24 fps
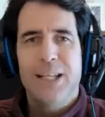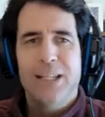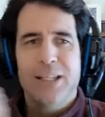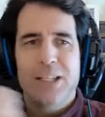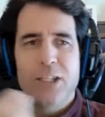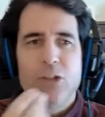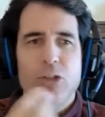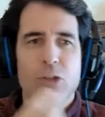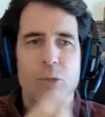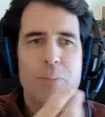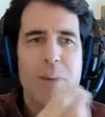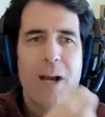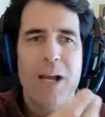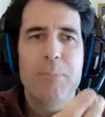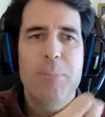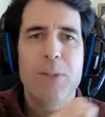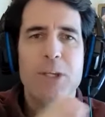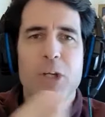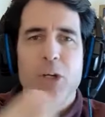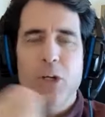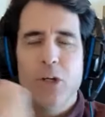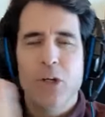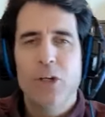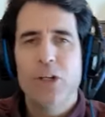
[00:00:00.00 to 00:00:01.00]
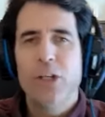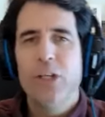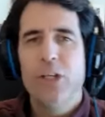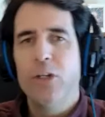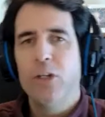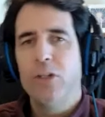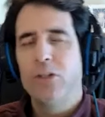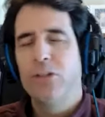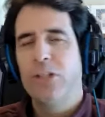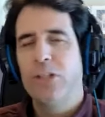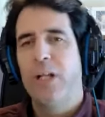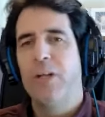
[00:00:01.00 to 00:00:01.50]
that you might be hurting
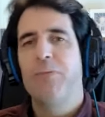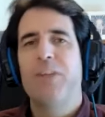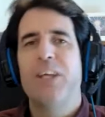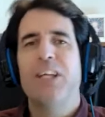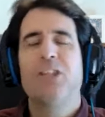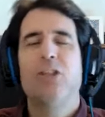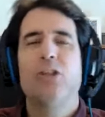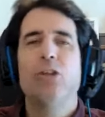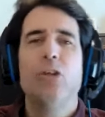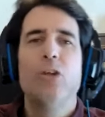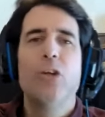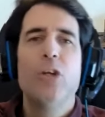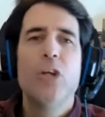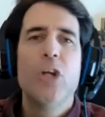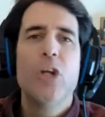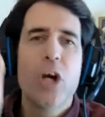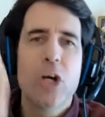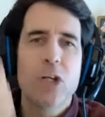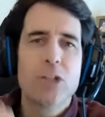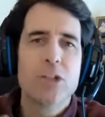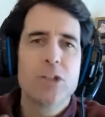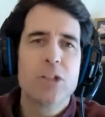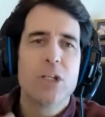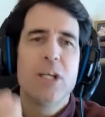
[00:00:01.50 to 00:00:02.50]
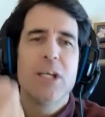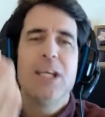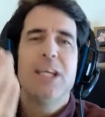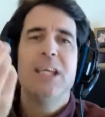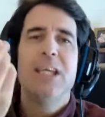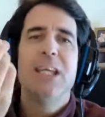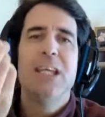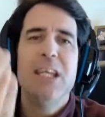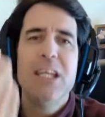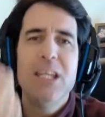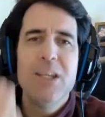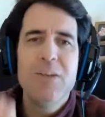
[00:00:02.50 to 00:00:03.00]
yourself that you're not
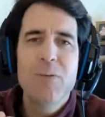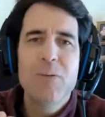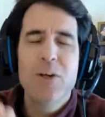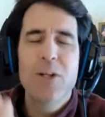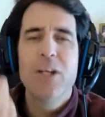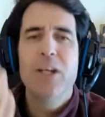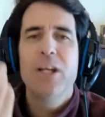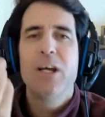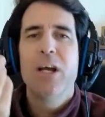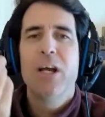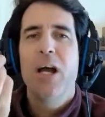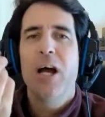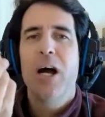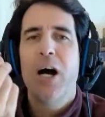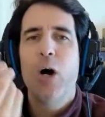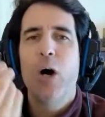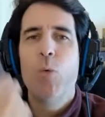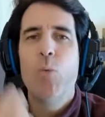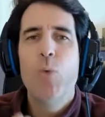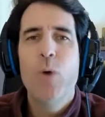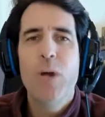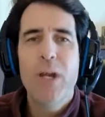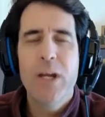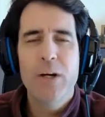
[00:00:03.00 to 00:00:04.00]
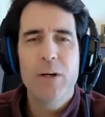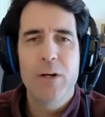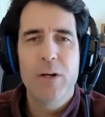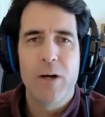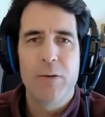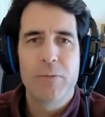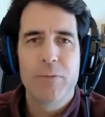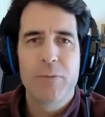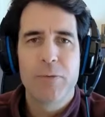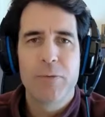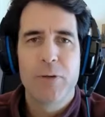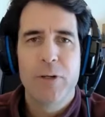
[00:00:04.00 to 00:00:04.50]
even aware
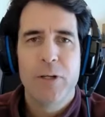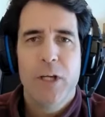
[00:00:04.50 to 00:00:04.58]
of.